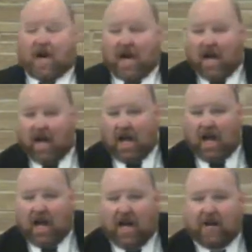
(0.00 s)

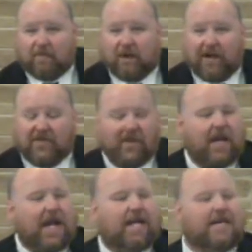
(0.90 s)
Hi, preacher.
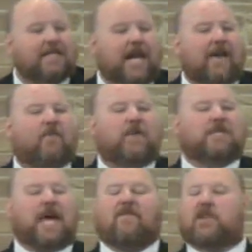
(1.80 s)
This, if we
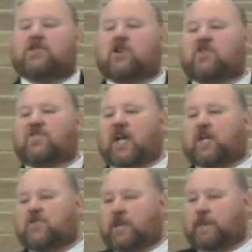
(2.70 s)
was having a church
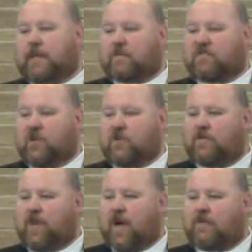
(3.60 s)
fellowship and there was food
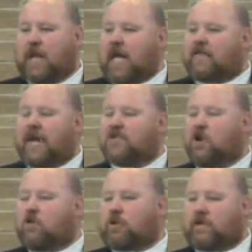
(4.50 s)
involved, that
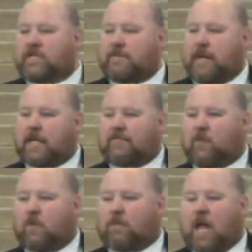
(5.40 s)
joker could smell it
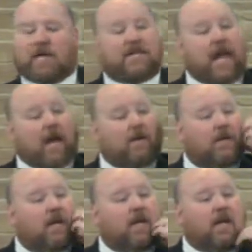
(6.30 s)
four blocks
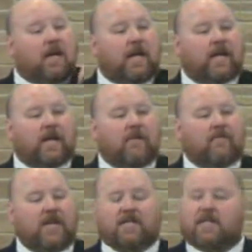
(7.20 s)
down. He'd come
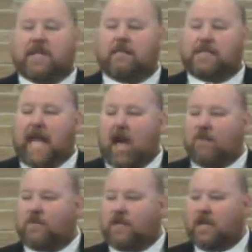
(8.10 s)
visit. His name was
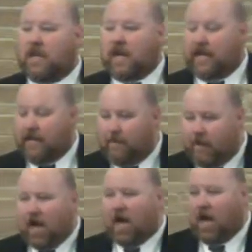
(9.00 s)
Alvin. He'd come
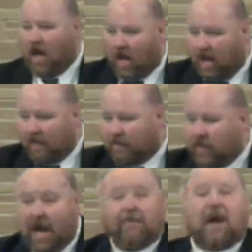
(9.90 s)
here. Hi,
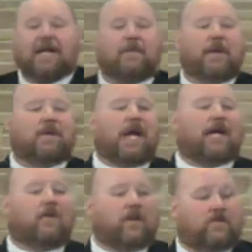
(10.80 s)
preacher. I'm right in the middle,
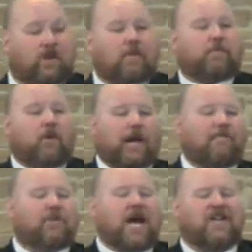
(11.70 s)
like on the third point.
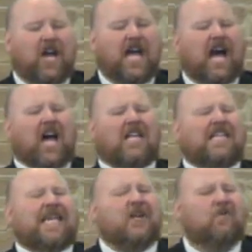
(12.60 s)
I'm trying to
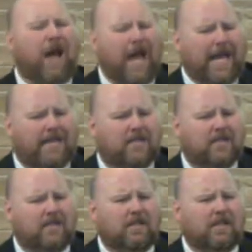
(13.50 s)
alliterate.
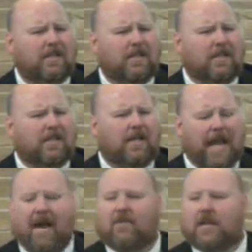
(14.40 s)

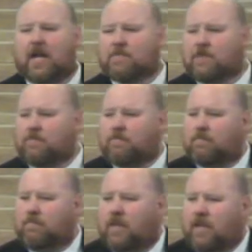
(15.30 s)
And Alvin comes and,
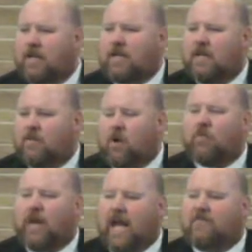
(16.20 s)
what
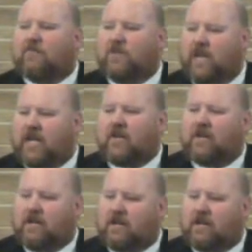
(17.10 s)
are we having for dinner?